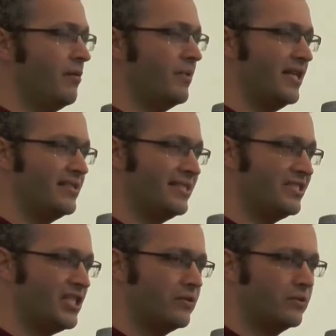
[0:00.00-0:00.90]
But there's this
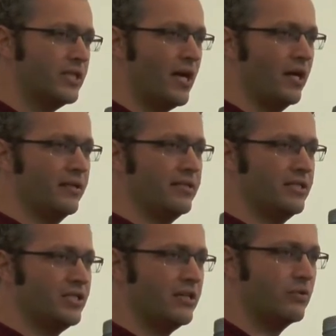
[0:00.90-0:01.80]
gentle tug, there's
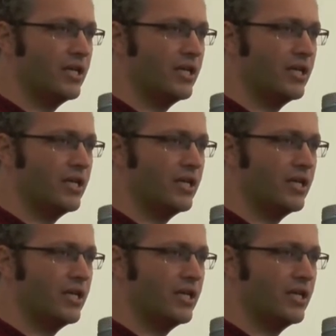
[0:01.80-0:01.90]
this gentle